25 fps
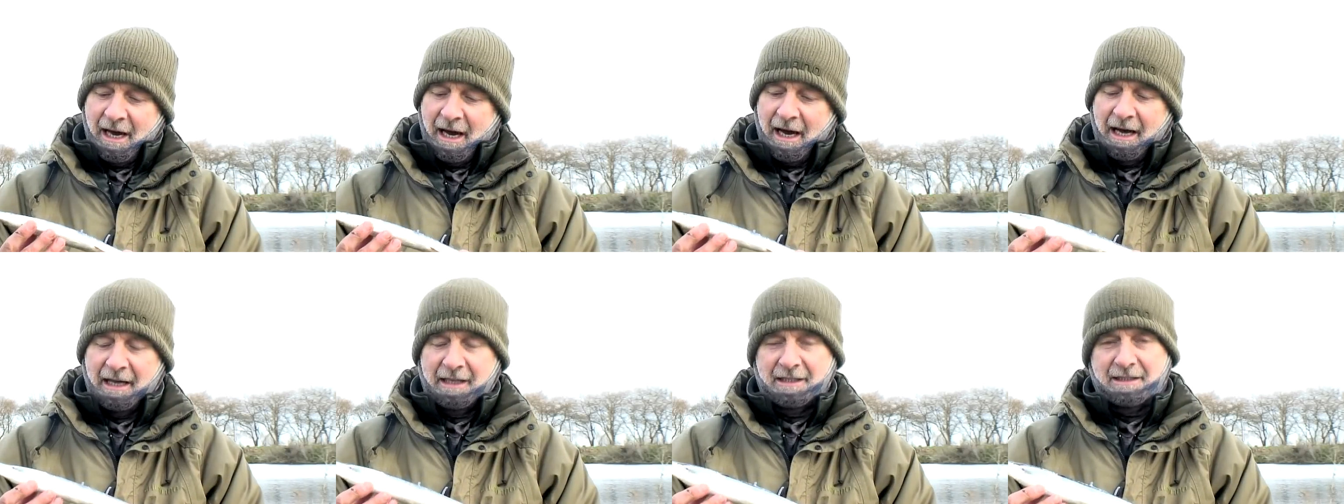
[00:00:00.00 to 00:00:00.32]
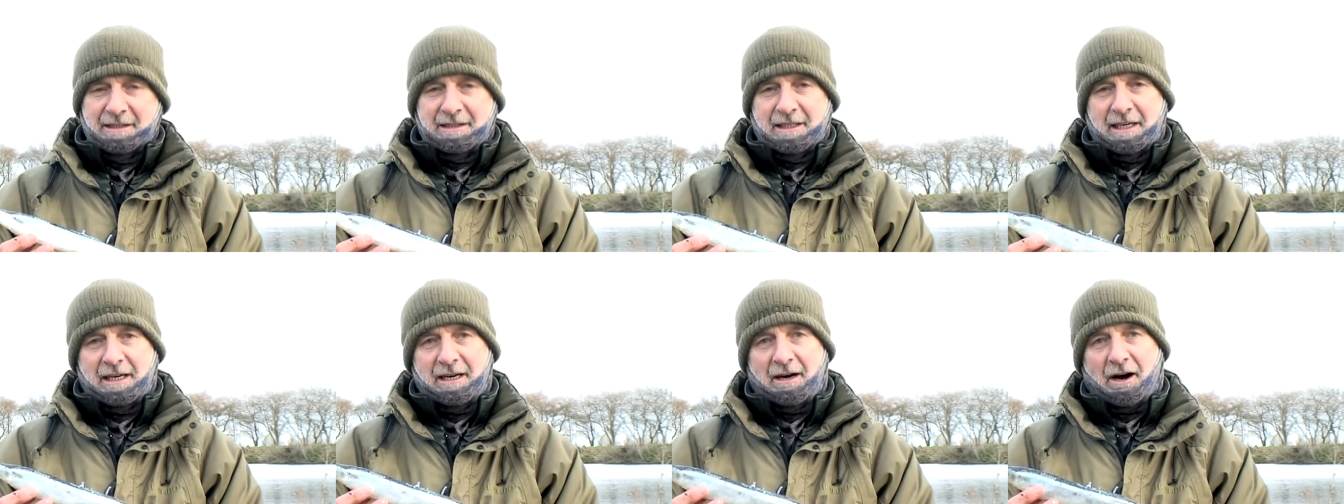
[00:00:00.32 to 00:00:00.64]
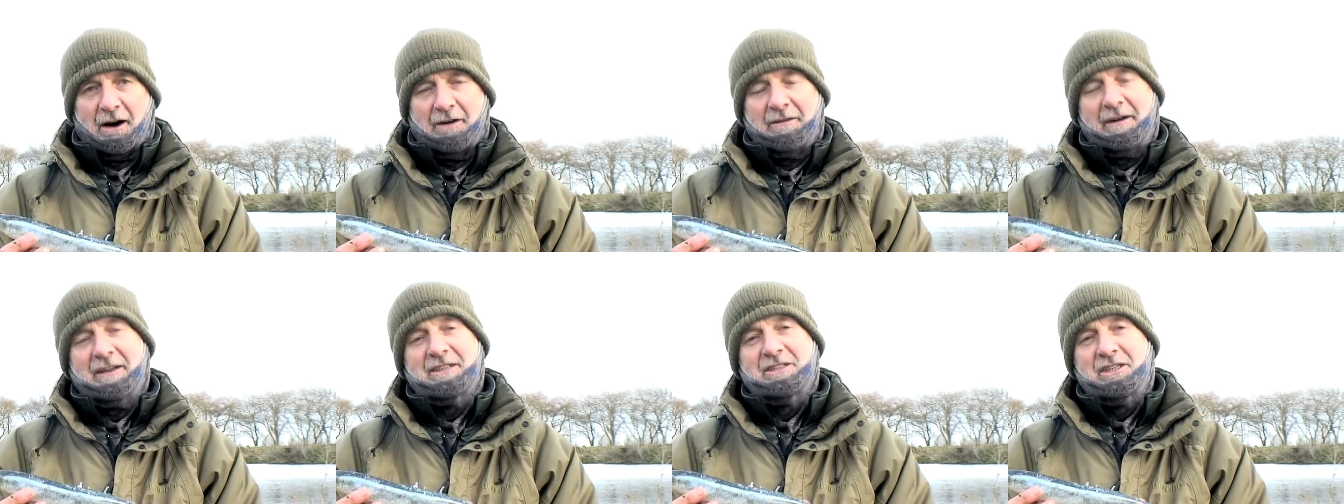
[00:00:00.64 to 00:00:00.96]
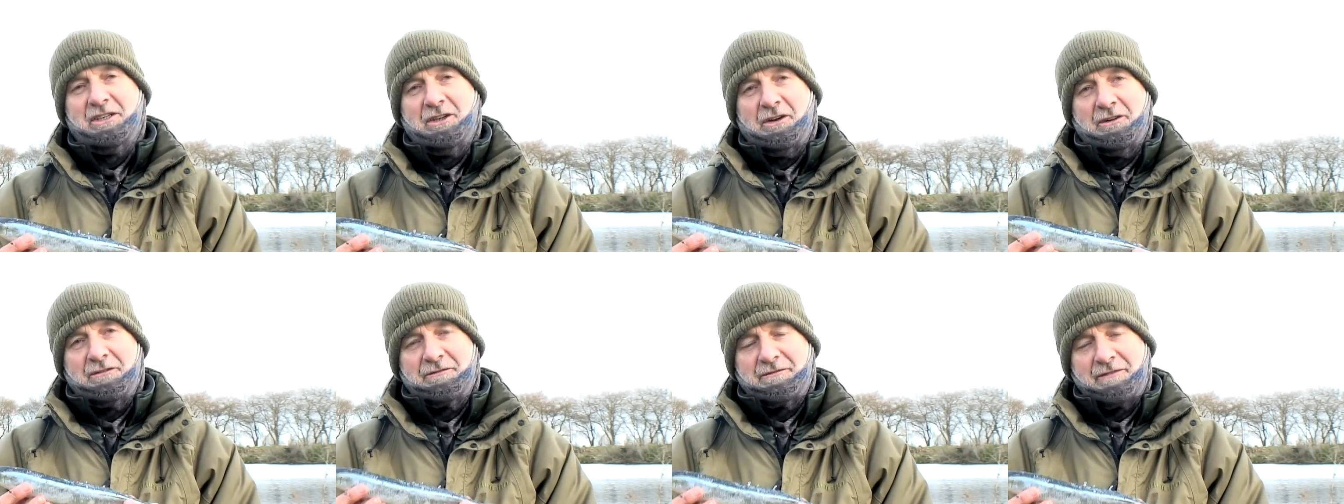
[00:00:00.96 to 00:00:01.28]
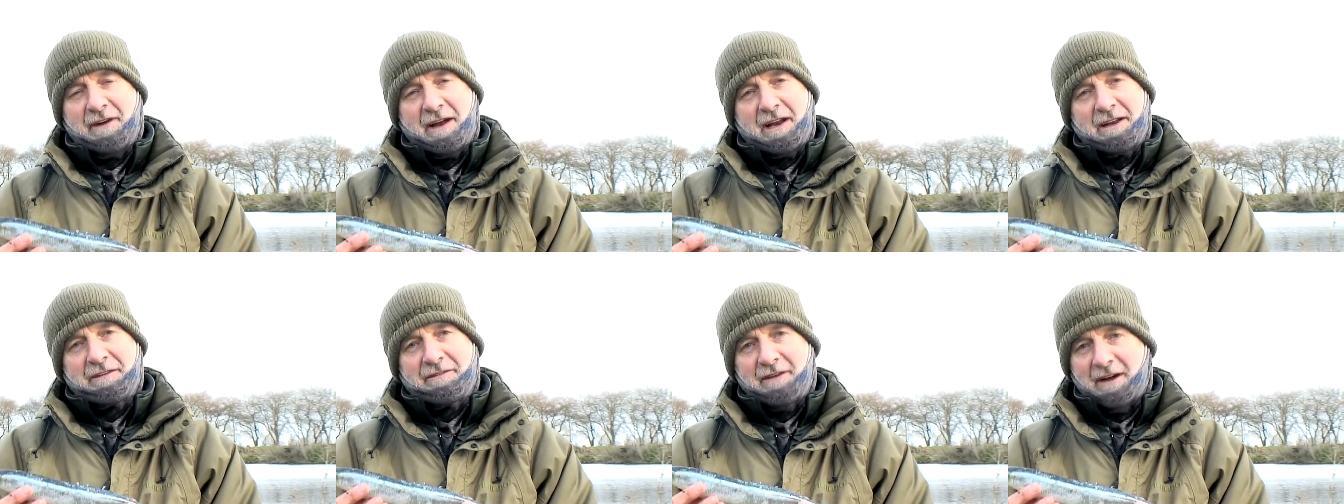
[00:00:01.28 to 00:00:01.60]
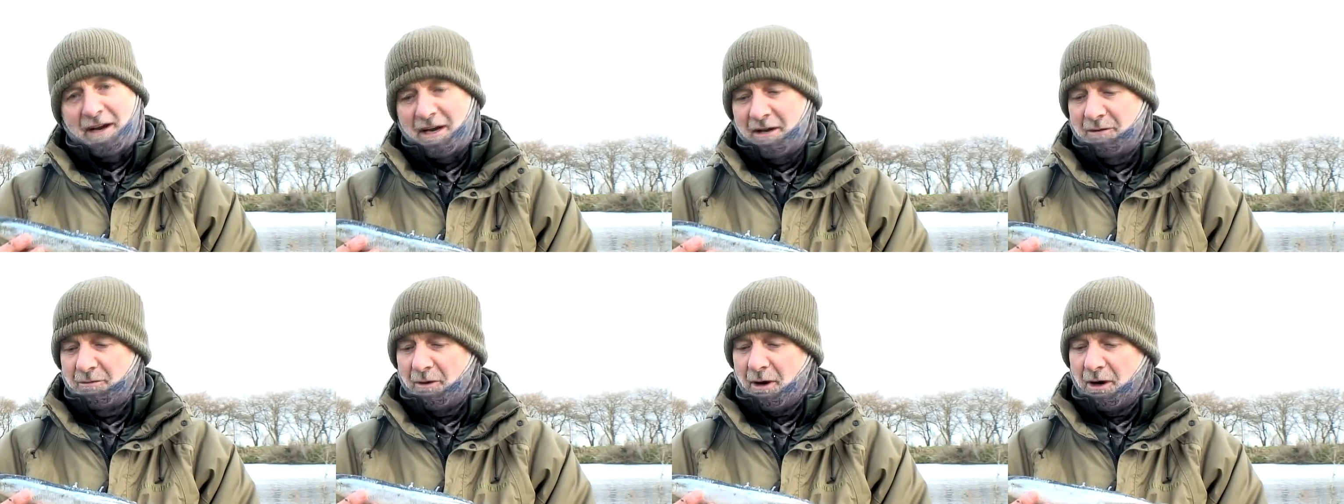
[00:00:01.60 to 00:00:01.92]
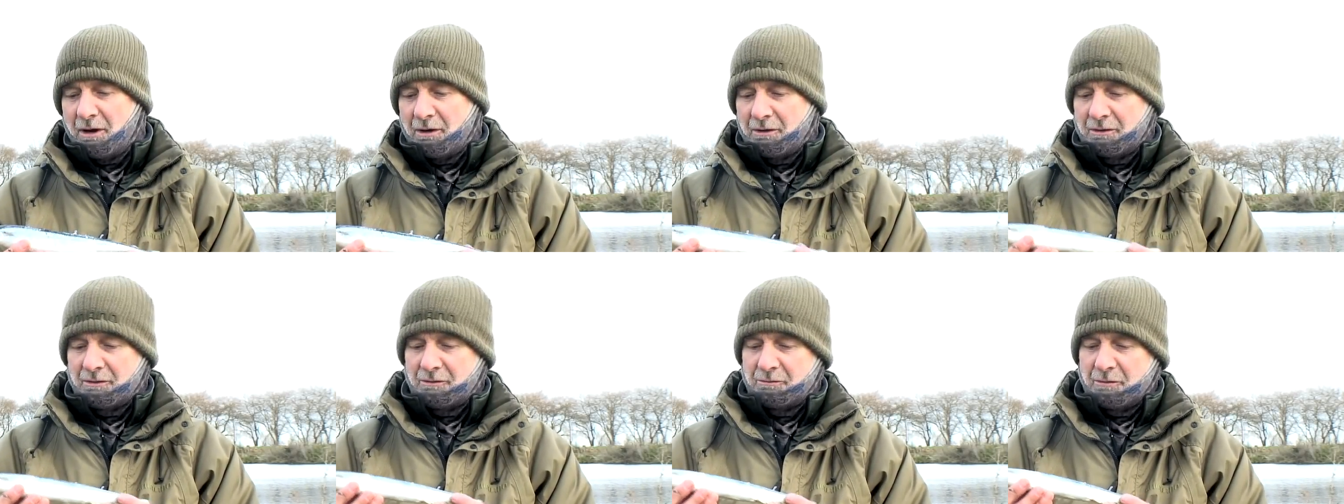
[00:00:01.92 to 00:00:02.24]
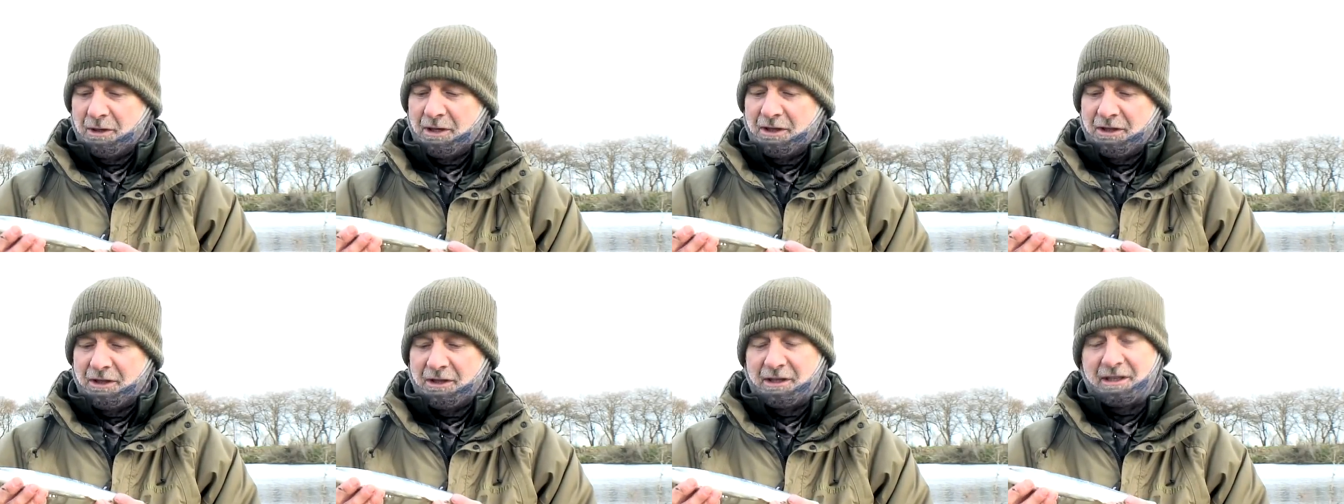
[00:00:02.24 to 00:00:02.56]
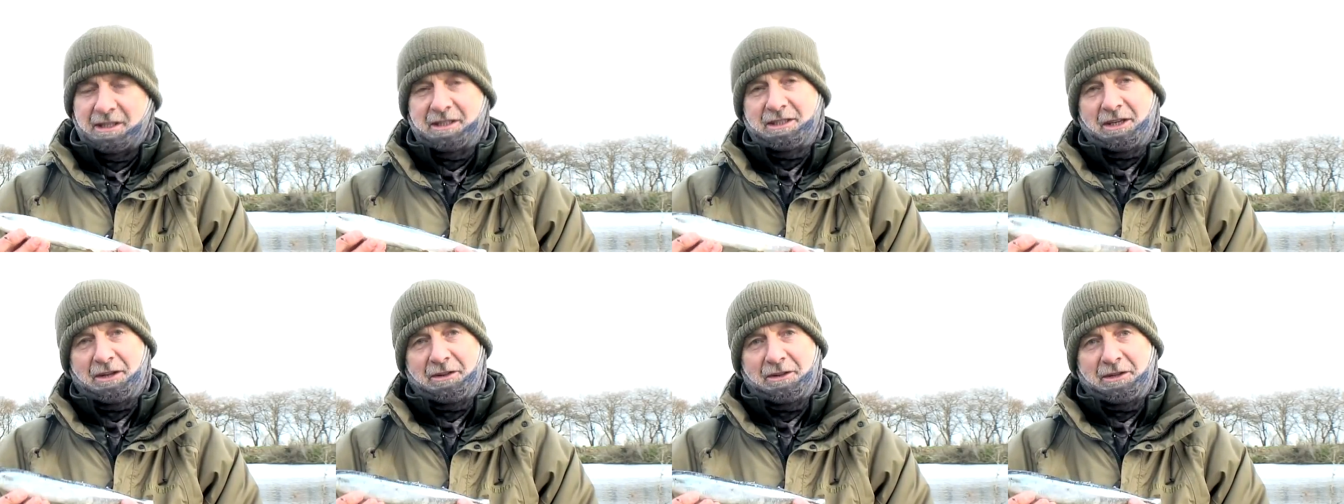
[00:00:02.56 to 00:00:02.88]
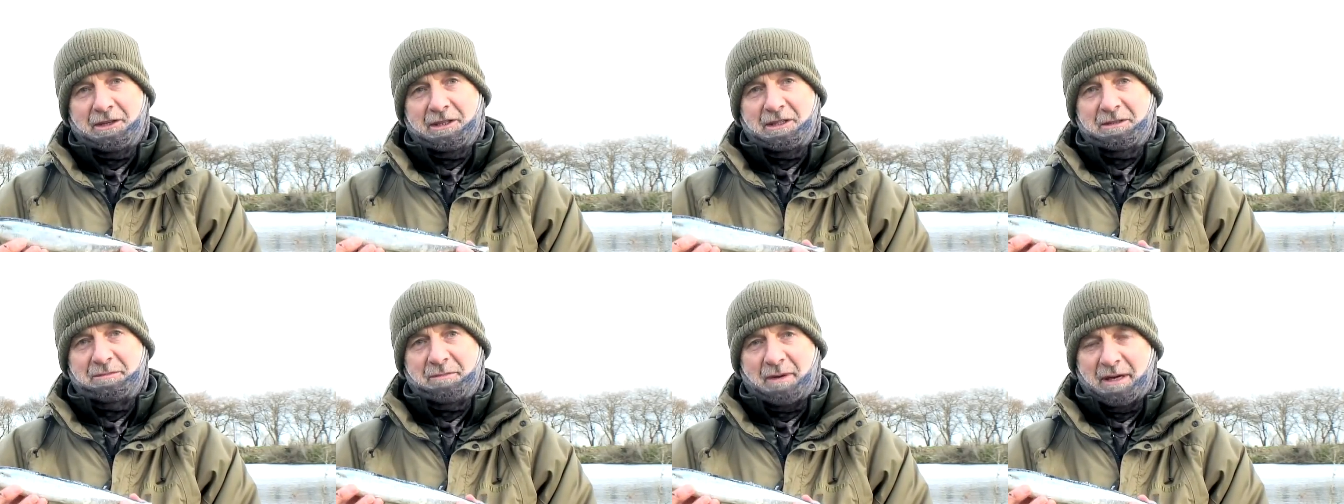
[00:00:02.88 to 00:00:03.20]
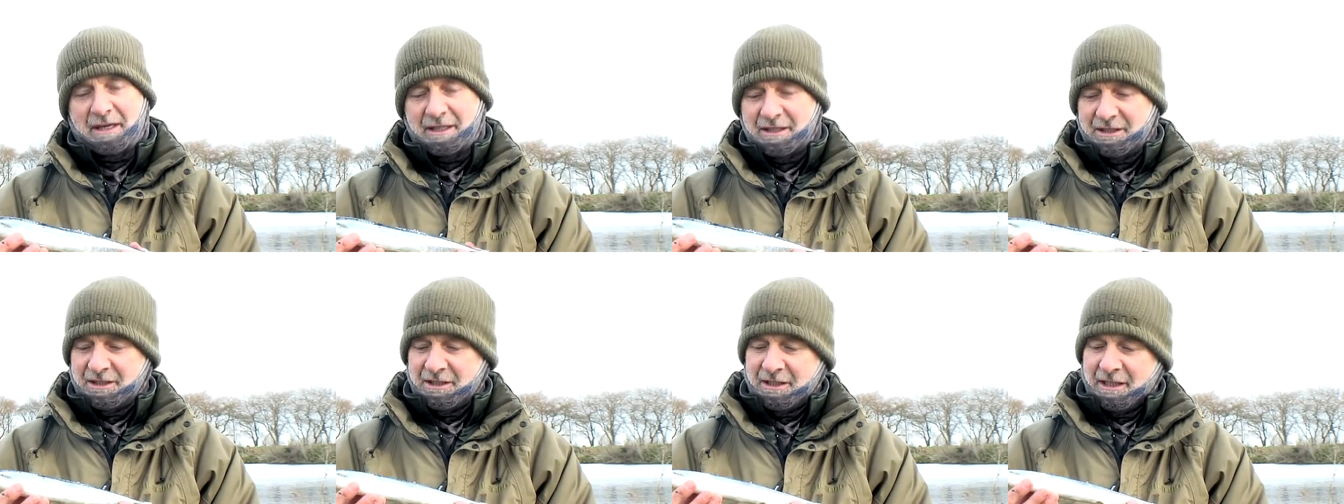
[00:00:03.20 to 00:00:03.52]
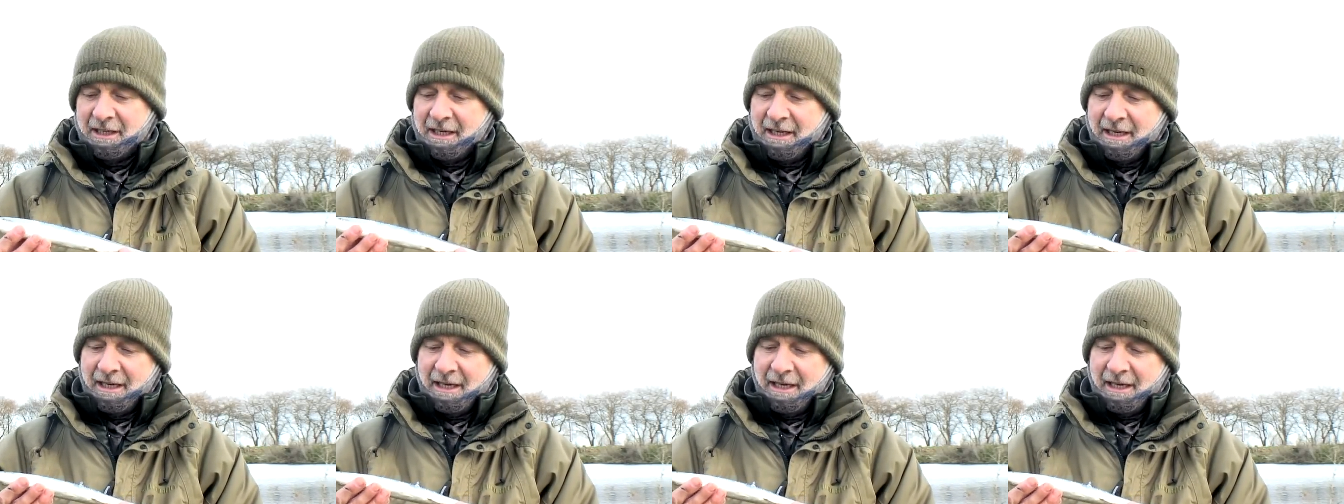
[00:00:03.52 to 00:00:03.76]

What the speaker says: and I've actually done very, very well with these on these pits.